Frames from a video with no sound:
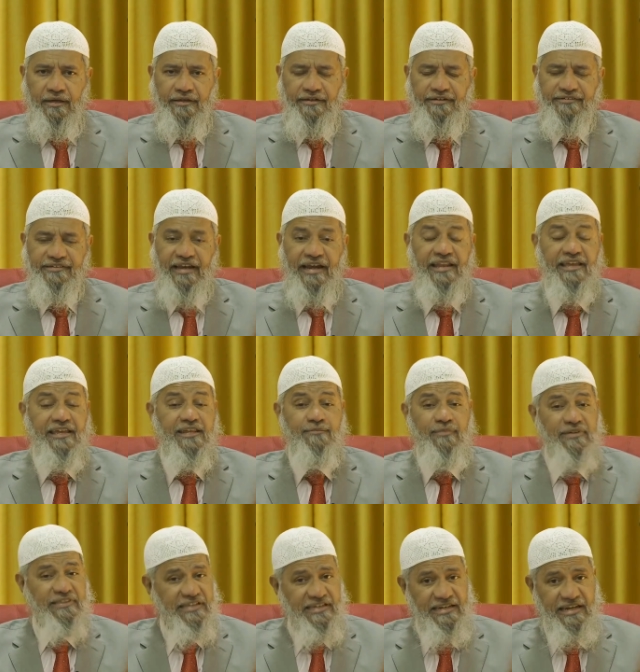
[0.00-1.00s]
Studying in
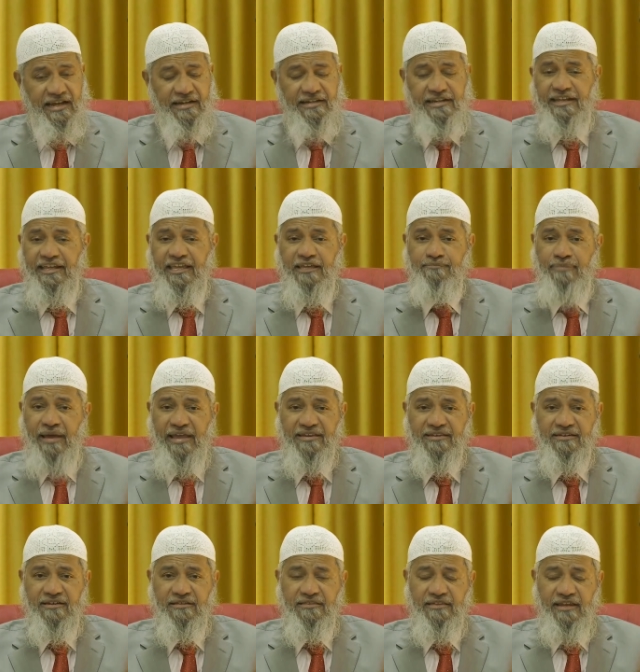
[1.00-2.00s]
Medina, taking
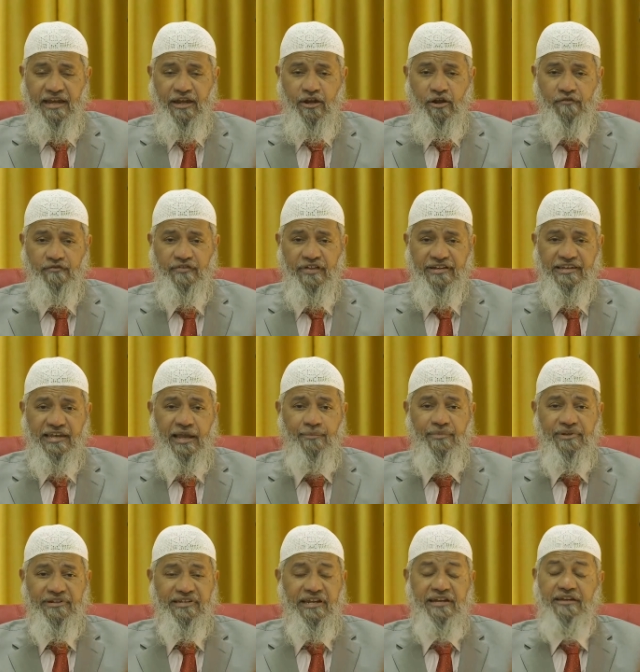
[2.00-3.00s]
bachelor's in any of the
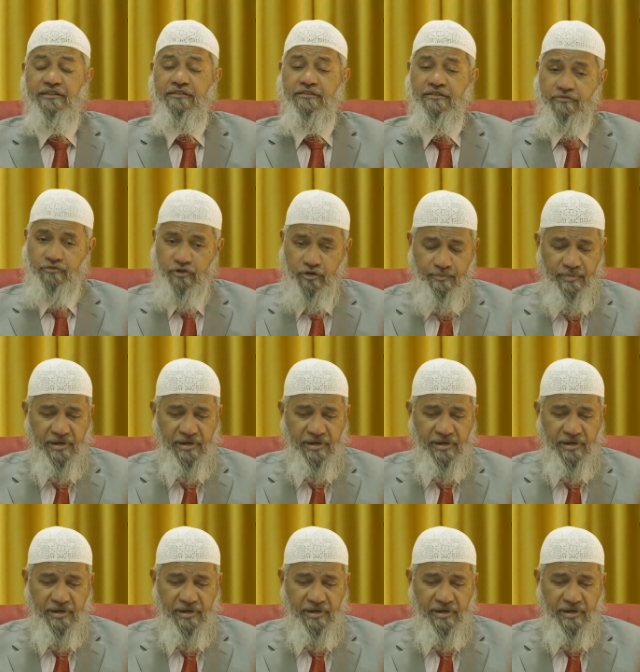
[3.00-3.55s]
Islamic studies is good,